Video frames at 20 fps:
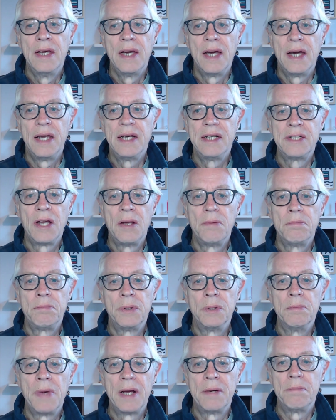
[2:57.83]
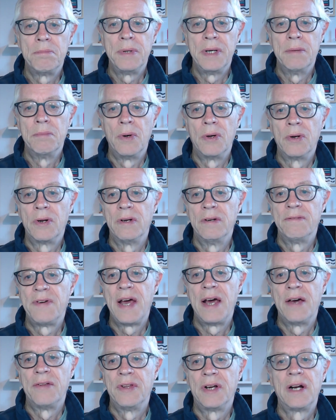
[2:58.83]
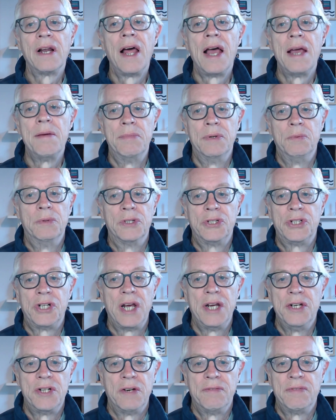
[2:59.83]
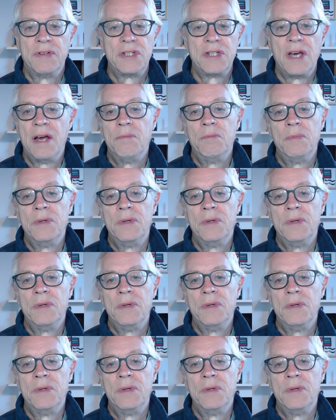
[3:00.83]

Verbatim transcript: An example might be a model of how the climate will change over time